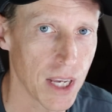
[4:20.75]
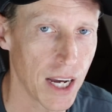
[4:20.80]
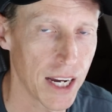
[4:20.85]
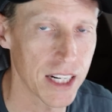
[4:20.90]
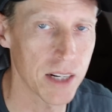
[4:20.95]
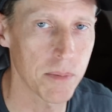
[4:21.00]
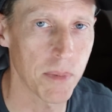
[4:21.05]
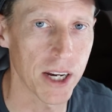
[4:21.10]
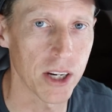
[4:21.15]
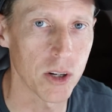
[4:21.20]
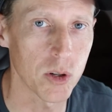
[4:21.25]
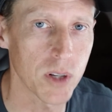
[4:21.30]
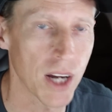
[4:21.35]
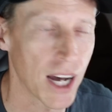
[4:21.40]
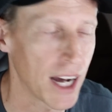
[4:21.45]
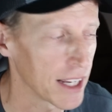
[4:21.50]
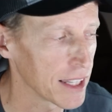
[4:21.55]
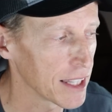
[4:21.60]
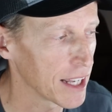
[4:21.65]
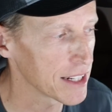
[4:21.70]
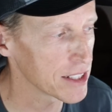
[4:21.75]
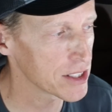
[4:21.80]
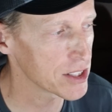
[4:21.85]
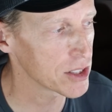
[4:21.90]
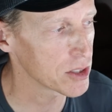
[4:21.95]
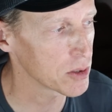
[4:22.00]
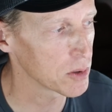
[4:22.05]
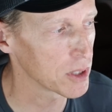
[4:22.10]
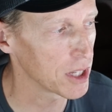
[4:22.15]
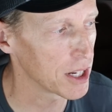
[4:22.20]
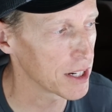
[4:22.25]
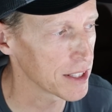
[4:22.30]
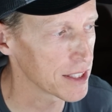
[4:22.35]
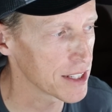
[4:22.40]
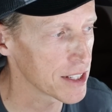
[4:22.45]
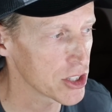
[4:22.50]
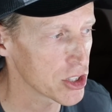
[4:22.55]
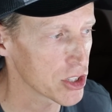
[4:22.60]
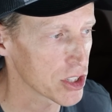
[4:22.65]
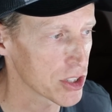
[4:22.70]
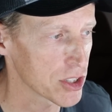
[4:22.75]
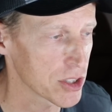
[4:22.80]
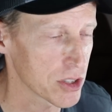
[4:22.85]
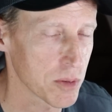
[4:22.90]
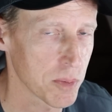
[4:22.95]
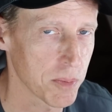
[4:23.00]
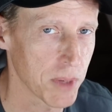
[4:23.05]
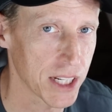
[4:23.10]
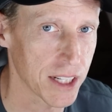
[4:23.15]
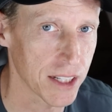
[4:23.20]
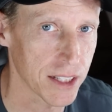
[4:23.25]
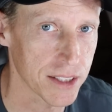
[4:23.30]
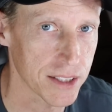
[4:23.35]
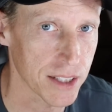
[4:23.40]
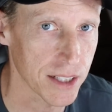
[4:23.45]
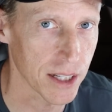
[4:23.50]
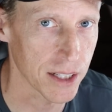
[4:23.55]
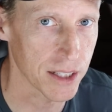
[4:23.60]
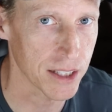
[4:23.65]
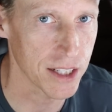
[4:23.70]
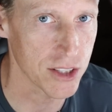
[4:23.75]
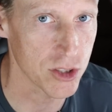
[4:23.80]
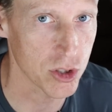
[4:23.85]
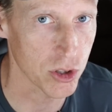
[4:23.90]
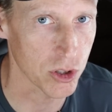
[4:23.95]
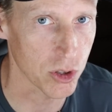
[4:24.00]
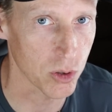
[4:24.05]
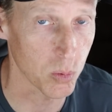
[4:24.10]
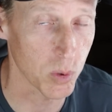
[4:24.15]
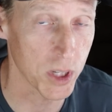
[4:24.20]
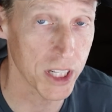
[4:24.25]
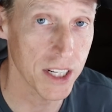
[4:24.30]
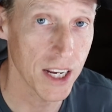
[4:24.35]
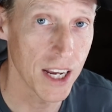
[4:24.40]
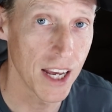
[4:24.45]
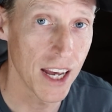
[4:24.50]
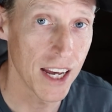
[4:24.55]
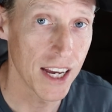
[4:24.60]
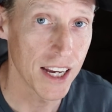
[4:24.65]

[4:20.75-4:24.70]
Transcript: I added my own highlights to a lot of these just to make it uh, easier to read.